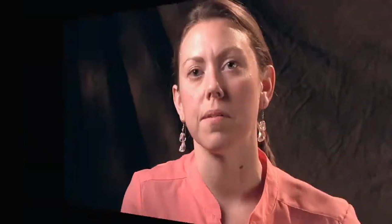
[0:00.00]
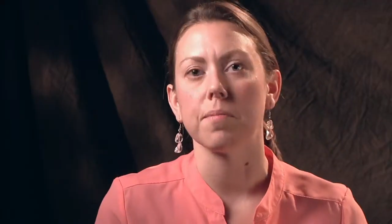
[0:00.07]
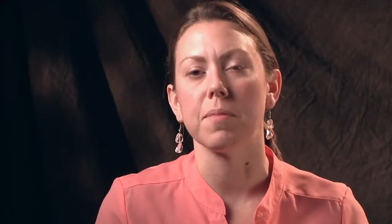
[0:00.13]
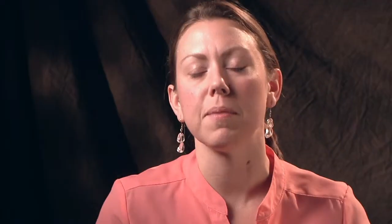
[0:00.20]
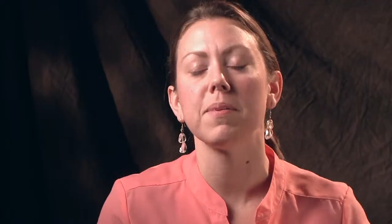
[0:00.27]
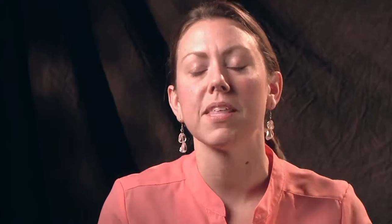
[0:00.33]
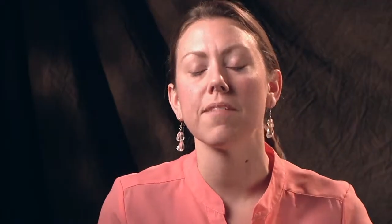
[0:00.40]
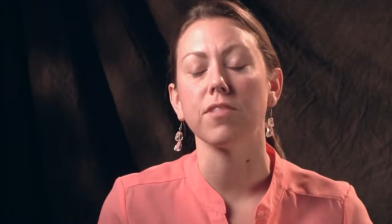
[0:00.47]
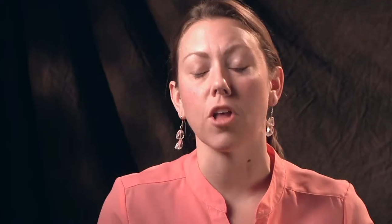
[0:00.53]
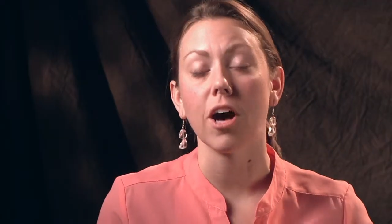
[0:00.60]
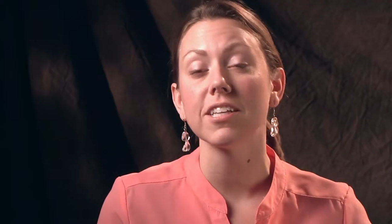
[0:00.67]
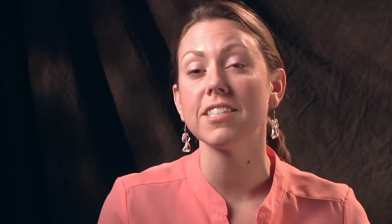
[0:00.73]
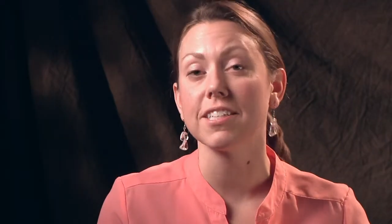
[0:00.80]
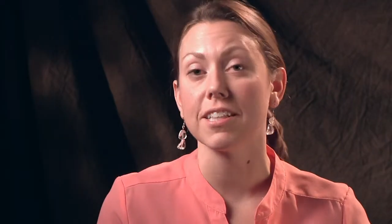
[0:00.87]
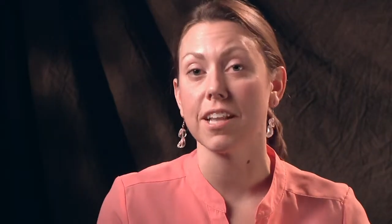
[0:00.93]
Maybe they've
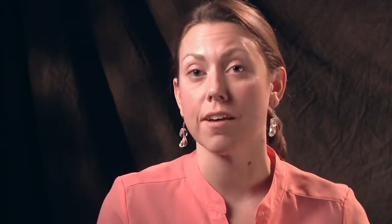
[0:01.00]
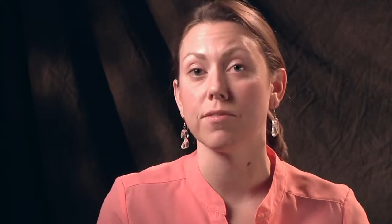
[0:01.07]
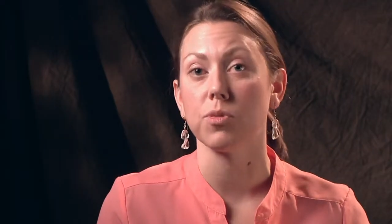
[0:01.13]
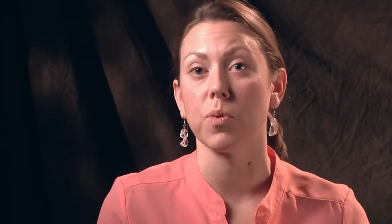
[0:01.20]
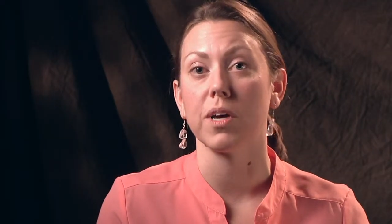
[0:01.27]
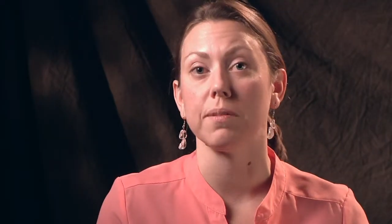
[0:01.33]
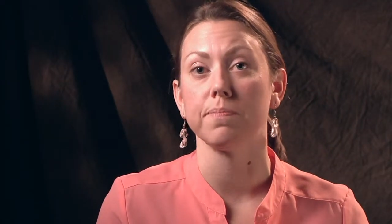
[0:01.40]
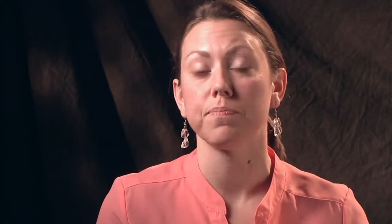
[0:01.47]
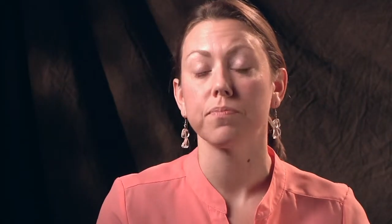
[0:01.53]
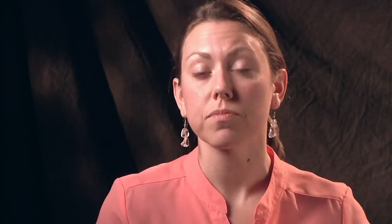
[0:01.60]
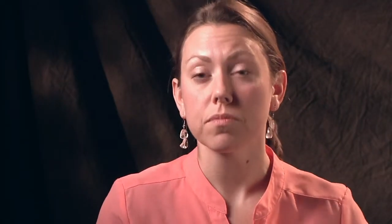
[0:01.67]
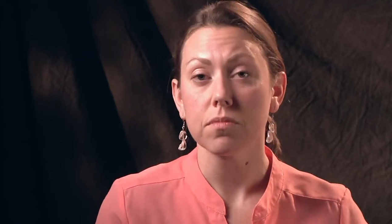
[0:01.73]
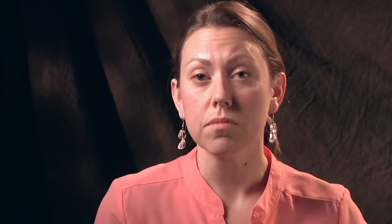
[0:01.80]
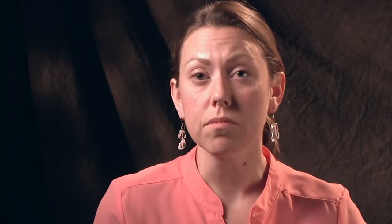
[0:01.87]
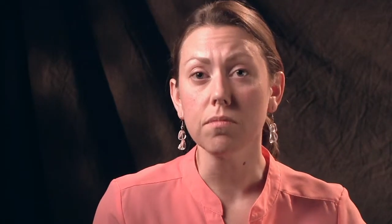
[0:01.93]
lost a loved one
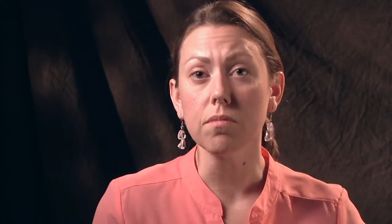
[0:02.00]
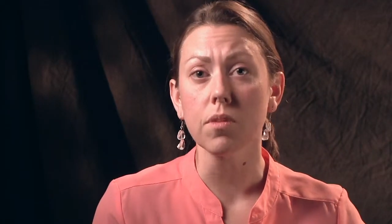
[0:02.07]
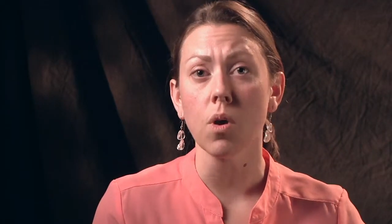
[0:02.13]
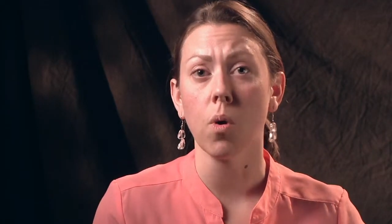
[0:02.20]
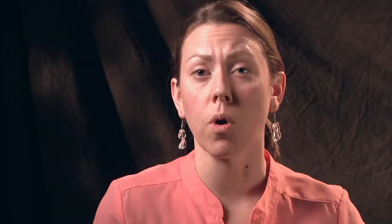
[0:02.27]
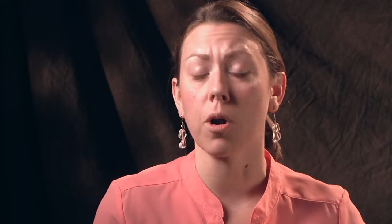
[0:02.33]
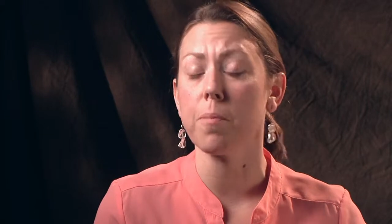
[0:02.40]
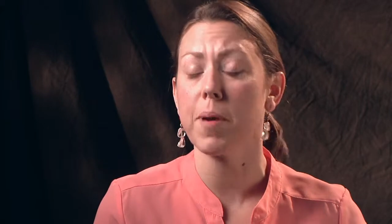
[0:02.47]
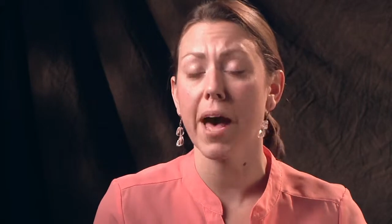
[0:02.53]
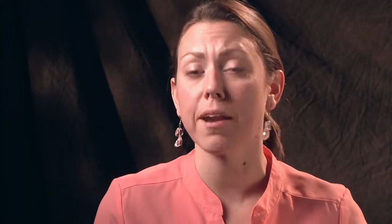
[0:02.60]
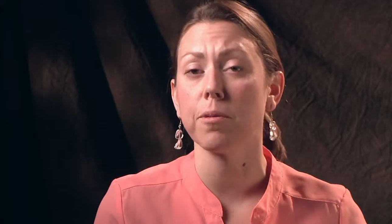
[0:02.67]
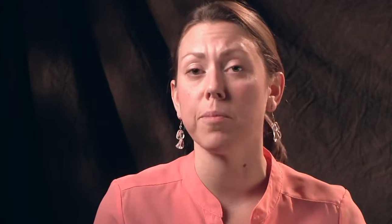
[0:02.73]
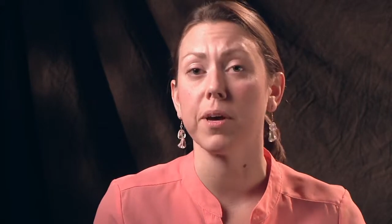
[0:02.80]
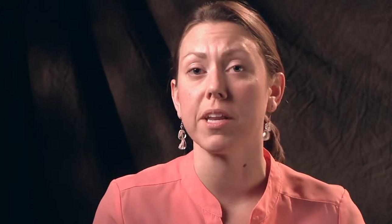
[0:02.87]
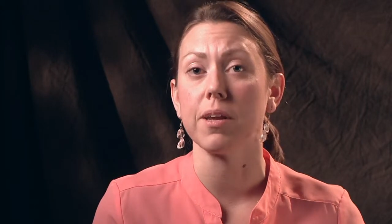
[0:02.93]
or a
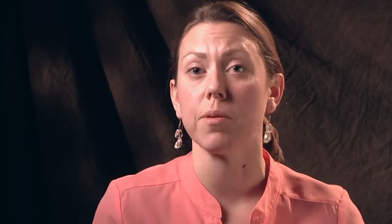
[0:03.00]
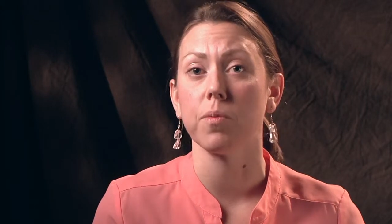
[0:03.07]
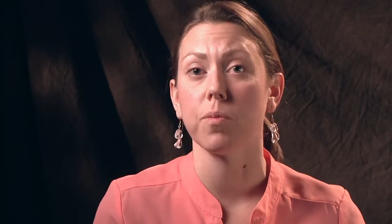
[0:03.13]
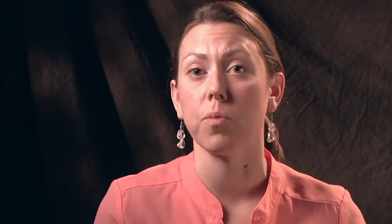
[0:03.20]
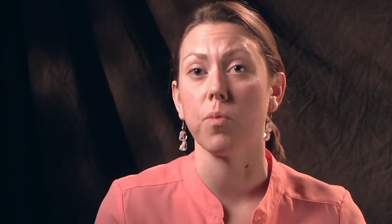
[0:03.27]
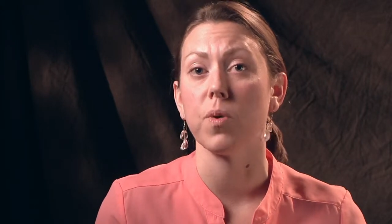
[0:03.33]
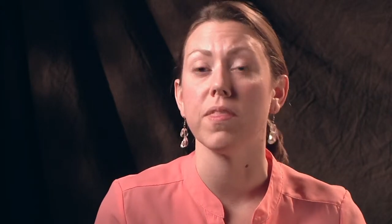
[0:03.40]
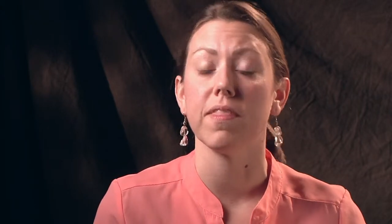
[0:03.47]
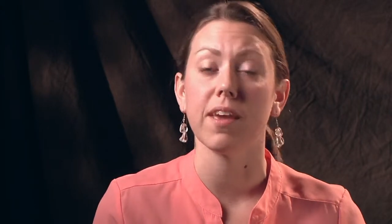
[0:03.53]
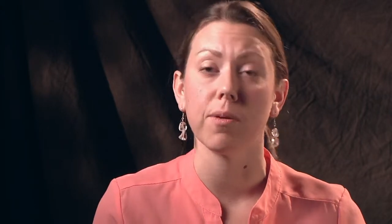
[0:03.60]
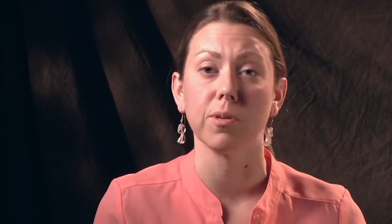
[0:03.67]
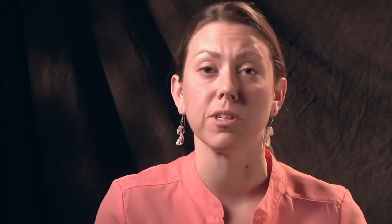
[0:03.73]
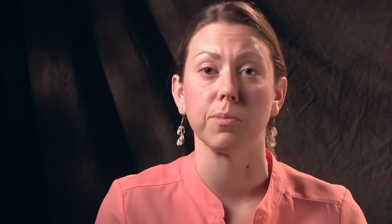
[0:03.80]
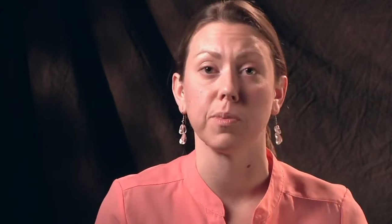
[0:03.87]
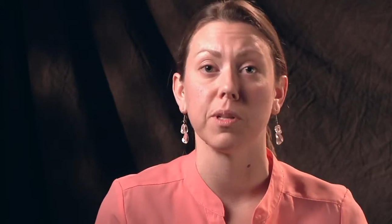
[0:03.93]
battle buddy when they
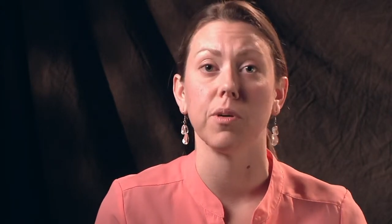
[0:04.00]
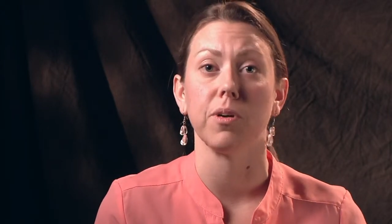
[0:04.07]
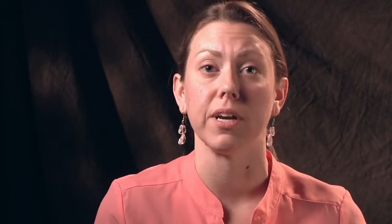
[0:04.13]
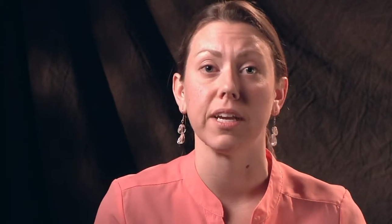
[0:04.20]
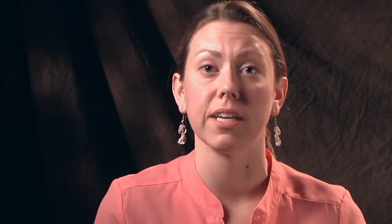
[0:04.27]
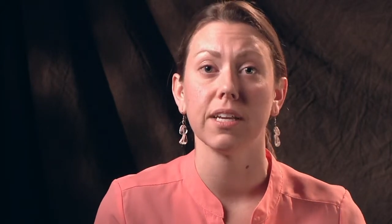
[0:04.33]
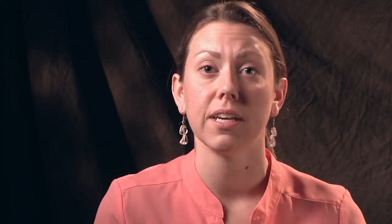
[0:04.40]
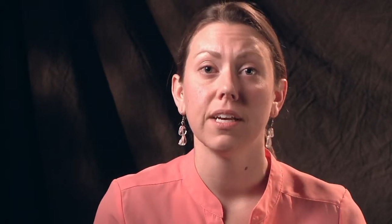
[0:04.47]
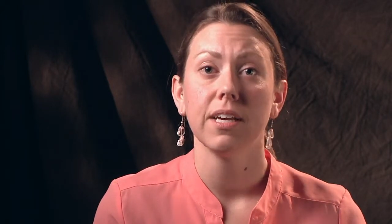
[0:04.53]
were deployed.